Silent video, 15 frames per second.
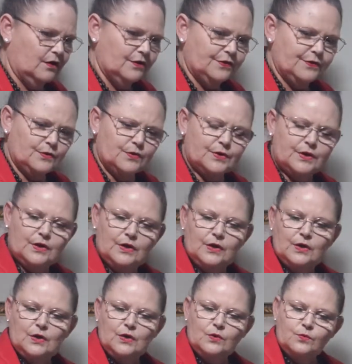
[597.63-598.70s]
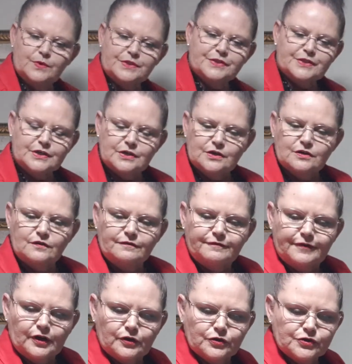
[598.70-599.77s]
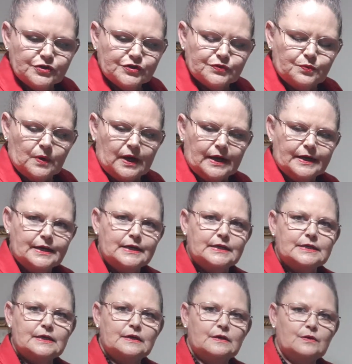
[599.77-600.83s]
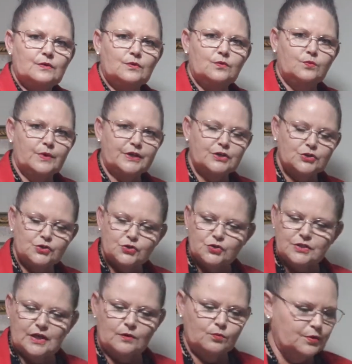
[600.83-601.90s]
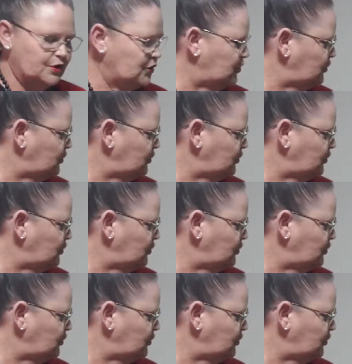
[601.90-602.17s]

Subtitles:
I thought with the faux suede, we can do that with